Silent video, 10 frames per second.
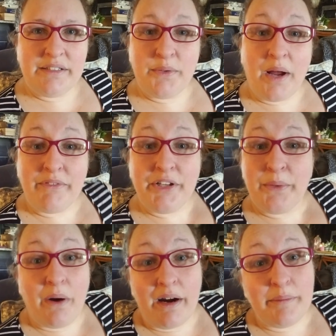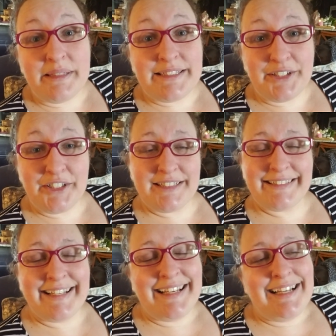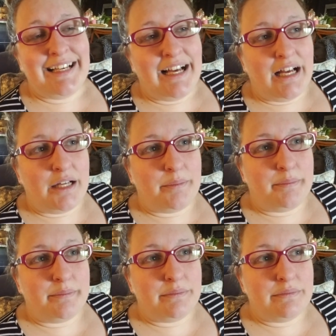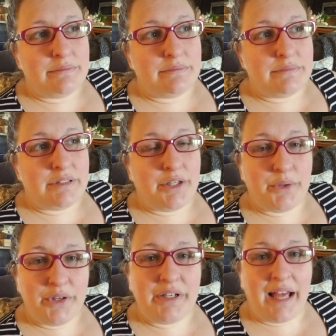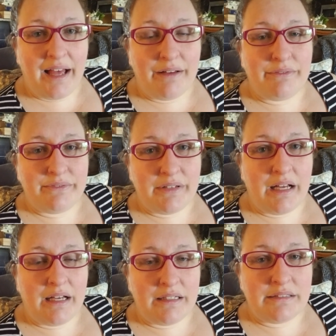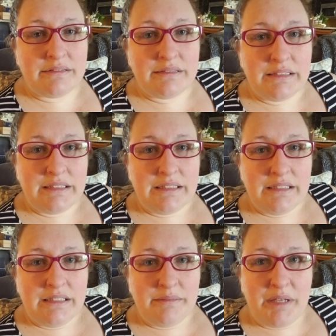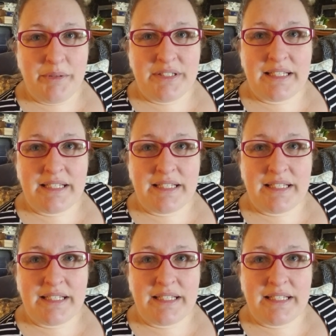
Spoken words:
whoever you are, Miss Nurse, you could have maybe just